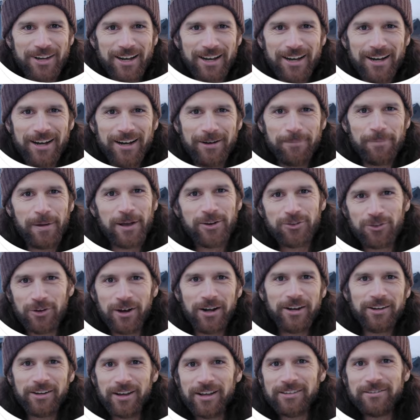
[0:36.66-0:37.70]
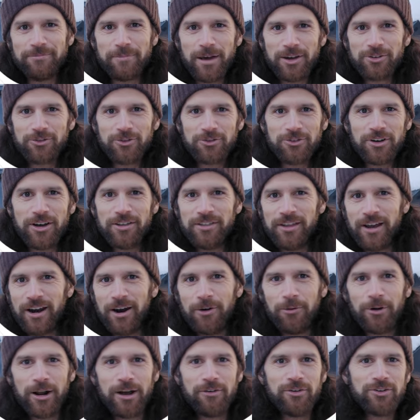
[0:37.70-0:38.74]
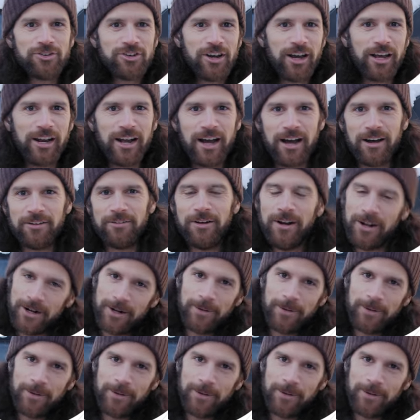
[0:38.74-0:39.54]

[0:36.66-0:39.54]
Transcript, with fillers: Uh, Patreon, you got some extras on there, whatever, check it out.